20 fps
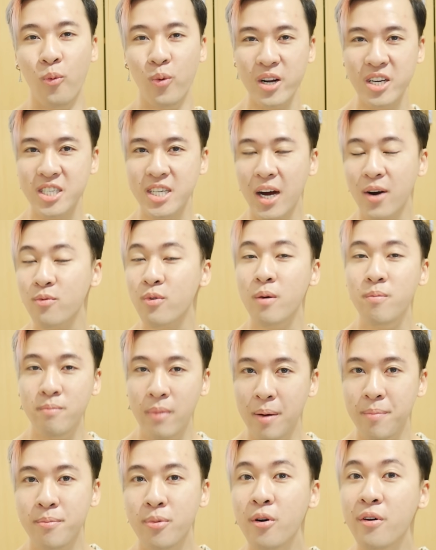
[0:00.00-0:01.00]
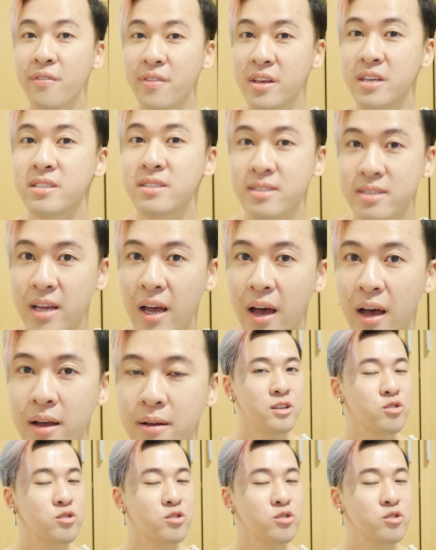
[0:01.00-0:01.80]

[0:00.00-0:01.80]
We shall remember this day."